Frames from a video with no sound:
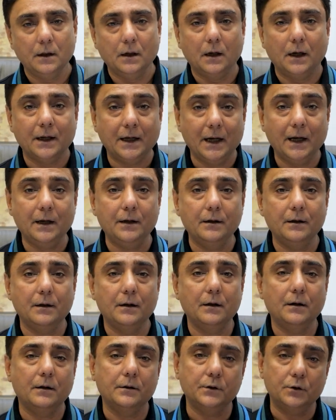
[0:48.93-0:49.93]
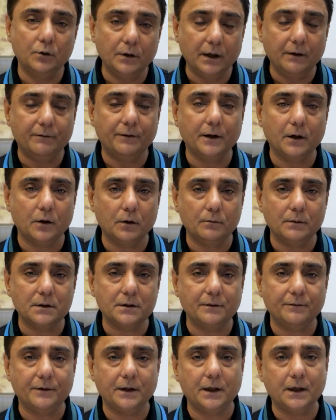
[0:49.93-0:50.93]
Again, during
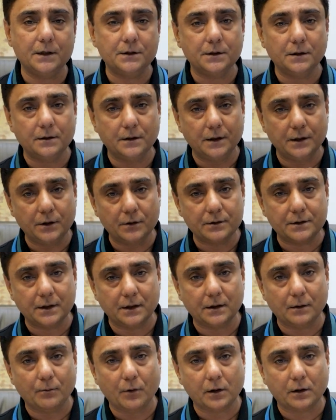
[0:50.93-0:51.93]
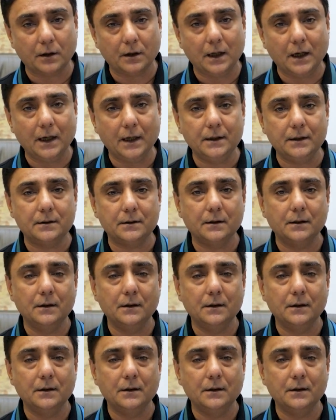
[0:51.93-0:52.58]
phacoemulsification, reducing the bottle height